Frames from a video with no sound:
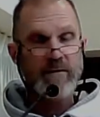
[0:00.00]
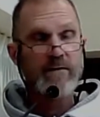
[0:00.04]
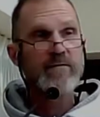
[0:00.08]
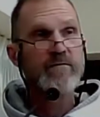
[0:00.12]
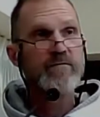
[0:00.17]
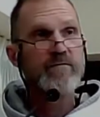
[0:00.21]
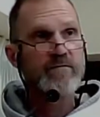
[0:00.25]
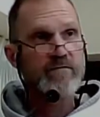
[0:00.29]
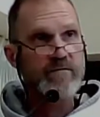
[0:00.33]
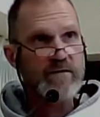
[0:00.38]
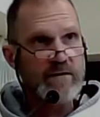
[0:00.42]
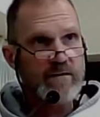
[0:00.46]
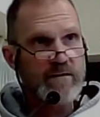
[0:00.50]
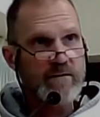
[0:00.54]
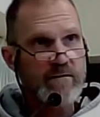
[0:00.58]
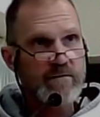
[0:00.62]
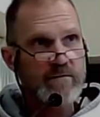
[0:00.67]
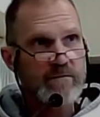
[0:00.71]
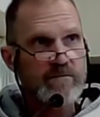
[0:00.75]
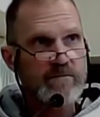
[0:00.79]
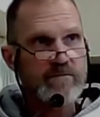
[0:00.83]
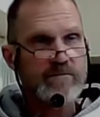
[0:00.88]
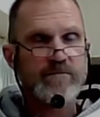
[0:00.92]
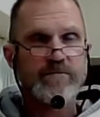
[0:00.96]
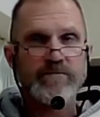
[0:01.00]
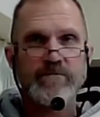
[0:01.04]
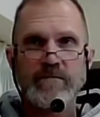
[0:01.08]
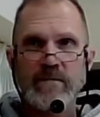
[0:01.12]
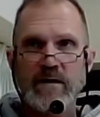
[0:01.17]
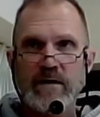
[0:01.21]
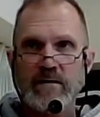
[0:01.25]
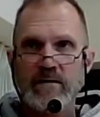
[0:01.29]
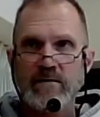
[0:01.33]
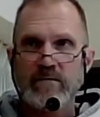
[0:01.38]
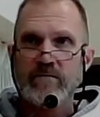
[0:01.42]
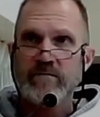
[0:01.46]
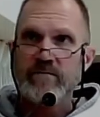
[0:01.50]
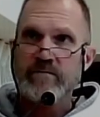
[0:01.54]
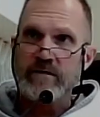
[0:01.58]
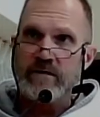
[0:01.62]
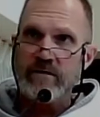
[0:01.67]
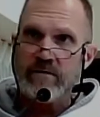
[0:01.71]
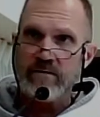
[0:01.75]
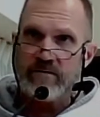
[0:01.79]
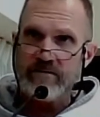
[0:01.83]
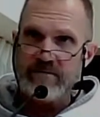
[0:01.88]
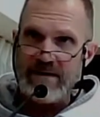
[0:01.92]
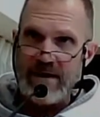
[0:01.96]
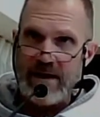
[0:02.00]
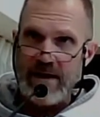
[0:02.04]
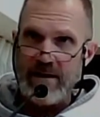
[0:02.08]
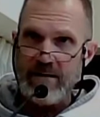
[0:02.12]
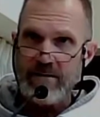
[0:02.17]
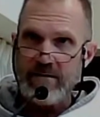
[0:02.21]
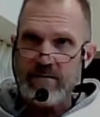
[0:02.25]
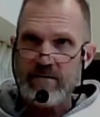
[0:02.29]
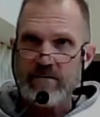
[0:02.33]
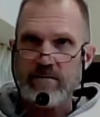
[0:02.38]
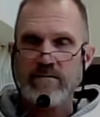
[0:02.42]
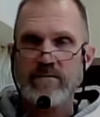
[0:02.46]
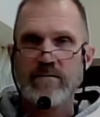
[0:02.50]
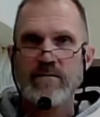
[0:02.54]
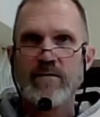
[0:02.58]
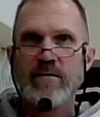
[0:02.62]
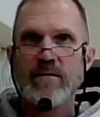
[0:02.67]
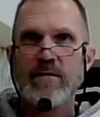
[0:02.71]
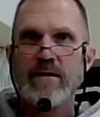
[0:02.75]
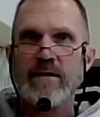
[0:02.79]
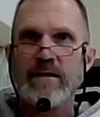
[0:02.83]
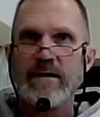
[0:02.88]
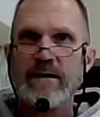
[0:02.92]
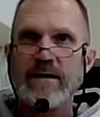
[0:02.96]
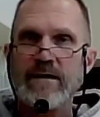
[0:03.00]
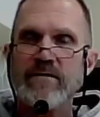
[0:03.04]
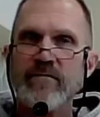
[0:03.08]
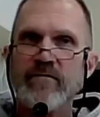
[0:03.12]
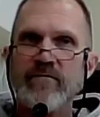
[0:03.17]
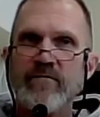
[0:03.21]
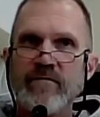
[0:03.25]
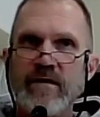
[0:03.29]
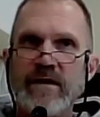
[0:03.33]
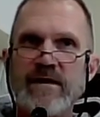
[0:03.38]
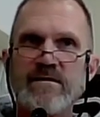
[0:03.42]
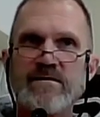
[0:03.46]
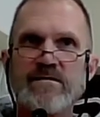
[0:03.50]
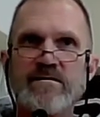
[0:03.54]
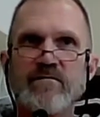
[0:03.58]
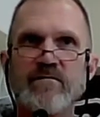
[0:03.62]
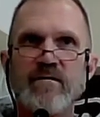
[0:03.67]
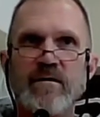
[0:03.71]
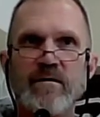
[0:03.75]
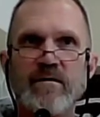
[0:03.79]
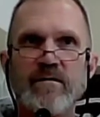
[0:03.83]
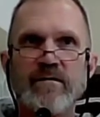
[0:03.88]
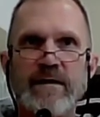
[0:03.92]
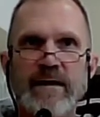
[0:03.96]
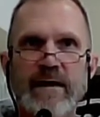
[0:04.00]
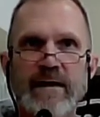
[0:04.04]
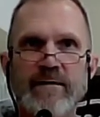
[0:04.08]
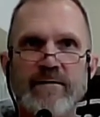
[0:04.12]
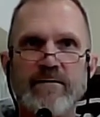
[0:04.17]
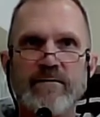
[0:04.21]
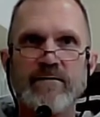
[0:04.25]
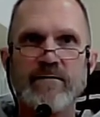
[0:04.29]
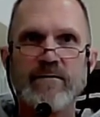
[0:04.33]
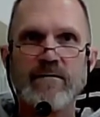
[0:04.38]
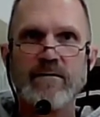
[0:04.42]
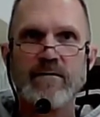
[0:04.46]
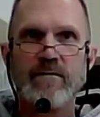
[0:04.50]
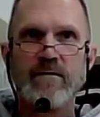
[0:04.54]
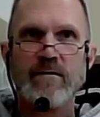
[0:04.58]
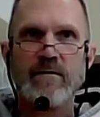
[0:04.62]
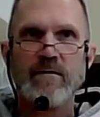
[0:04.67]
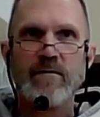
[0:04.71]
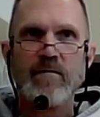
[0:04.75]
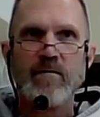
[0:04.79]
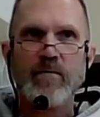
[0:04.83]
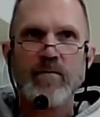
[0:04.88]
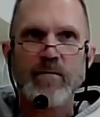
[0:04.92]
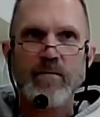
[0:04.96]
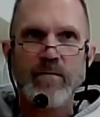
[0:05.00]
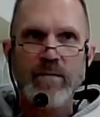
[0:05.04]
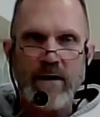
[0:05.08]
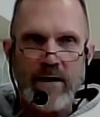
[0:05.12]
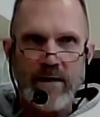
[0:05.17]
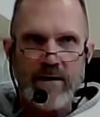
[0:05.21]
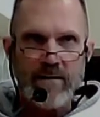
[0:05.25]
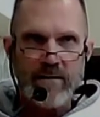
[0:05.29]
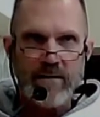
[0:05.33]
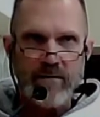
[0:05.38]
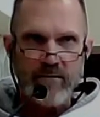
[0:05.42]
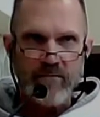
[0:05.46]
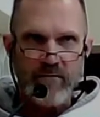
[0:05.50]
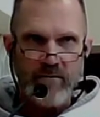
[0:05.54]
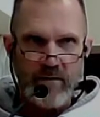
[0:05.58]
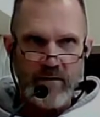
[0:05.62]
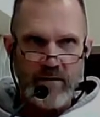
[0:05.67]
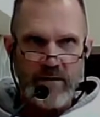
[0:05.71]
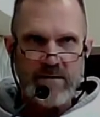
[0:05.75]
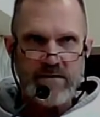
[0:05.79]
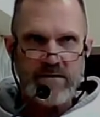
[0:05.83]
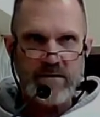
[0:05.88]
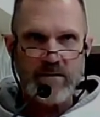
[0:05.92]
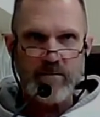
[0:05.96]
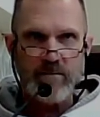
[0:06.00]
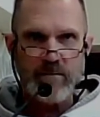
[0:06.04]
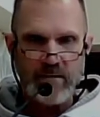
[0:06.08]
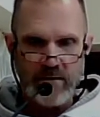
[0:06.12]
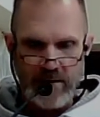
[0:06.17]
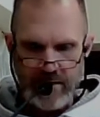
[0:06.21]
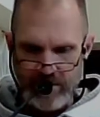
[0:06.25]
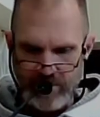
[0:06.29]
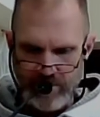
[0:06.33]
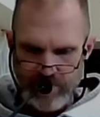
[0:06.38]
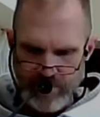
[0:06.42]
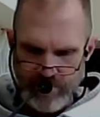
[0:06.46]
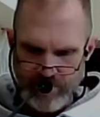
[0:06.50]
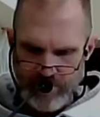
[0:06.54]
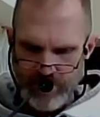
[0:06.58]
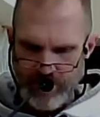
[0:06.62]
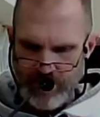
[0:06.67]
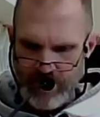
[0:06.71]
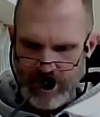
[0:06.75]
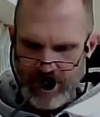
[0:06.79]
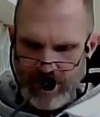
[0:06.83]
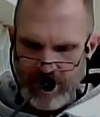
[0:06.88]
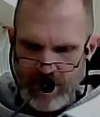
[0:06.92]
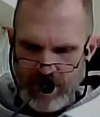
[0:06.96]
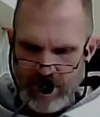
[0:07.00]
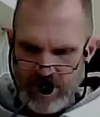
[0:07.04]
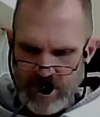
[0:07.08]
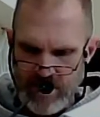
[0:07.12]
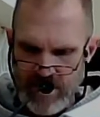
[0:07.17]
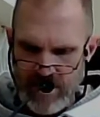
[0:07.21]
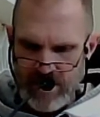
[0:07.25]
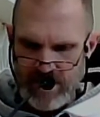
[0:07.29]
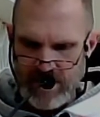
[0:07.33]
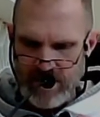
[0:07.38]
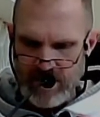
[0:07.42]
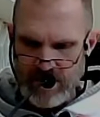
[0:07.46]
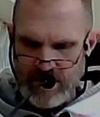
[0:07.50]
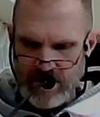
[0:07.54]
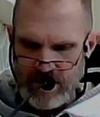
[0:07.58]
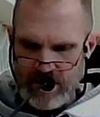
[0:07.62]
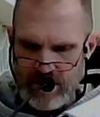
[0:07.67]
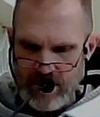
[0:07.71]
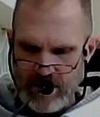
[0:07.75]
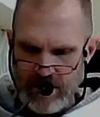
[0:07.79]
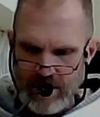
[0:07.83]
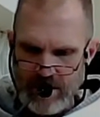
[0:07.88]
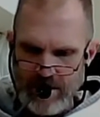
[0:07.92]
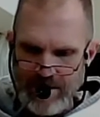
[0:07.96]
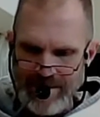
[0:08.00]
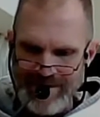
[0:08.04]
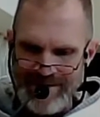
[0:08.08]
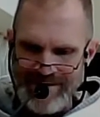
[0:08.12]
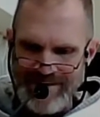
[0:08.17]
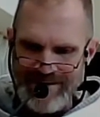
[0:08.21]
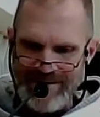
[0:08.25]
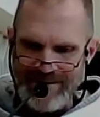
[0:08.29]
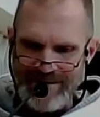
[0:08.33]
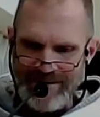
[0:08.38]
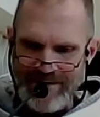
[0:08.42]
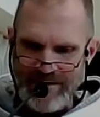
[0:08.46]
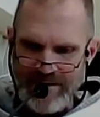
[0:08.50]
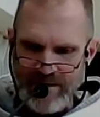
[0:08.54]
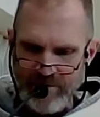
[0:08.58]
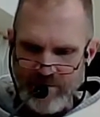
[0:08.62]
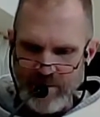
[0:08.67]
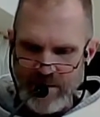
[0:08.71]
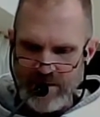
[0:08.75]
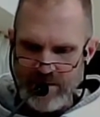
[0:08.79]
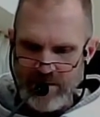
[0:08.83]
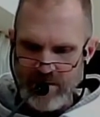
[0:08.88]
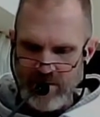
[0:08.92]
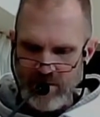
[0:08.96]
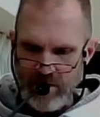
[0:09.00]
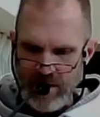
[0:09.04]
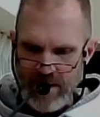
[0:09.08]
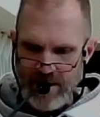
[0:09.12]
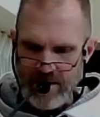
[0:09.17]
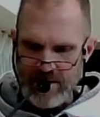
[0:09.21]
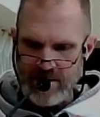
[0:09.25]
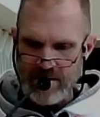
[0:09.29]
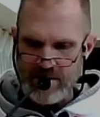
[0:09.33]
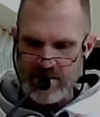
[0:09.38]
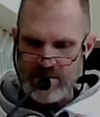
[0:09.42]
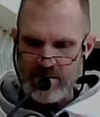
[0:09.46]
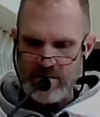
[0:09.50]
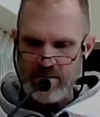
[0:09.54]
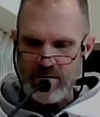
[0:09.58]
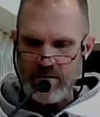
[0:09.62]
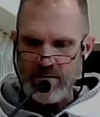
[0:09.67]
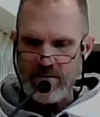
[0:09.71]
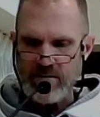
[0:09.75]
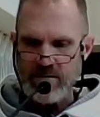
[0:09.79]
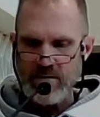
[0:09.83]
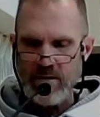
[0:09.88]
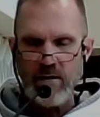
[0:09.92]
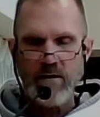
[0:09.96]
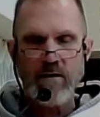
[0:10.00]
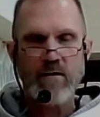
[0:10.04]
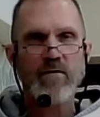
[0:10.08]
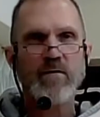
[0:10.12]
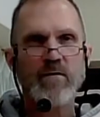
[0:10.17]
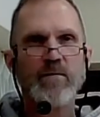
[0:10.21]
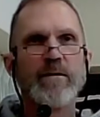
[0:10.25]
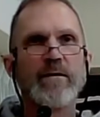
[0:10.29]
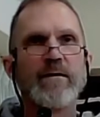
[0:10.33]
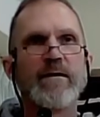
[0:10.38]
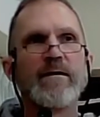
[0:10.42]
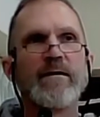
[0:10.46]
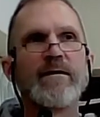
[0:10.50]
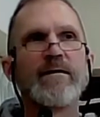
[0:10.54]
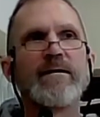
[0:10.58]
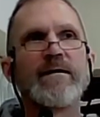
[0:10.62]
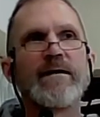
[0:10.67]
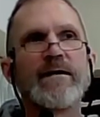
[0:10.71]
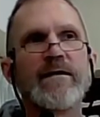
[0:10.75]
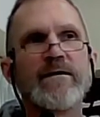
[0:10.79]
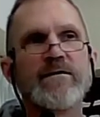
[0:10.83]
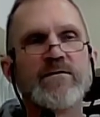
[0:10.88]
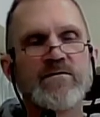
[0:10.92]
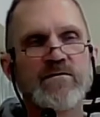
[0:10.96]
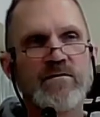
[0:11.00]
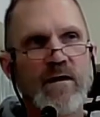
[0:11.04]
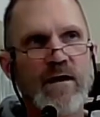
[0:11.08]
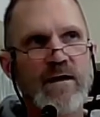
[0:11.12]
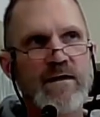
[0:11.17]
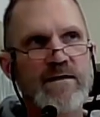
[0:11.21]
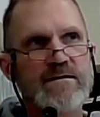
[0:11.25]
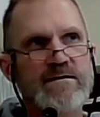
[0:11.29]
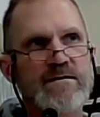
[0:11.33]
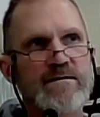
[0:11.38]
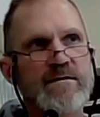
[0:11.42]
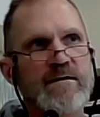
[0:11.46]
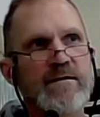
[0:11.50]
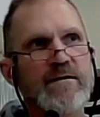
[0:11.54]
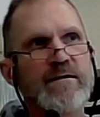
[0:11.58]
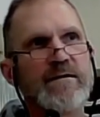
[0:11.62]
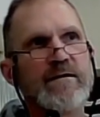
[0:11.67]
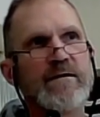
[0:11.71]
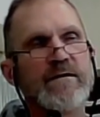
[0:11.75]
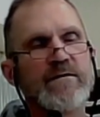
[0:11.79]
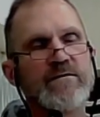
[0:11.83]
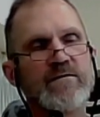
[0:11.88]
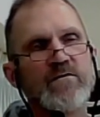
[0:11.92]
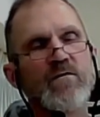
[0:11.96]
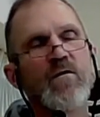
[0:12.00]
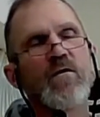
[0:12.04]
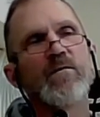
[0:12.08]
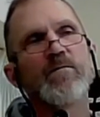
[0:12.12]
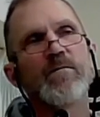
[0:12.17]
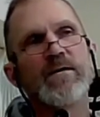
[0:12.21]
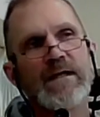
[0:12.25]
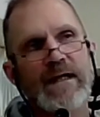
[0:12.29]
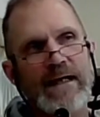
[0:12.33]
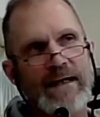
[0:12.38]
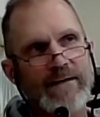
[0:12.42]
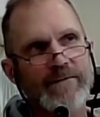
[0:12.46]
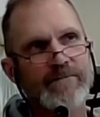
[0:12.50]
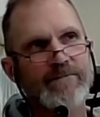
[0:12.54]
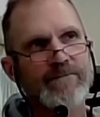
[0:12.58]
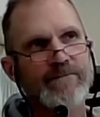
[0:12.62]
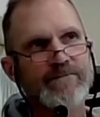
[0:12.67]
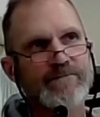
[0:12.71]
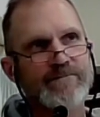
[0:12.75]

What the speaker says: fear, fear of death. In the face of all that, pray very simply, Jesus, give me the grace to hope and trust in your plan.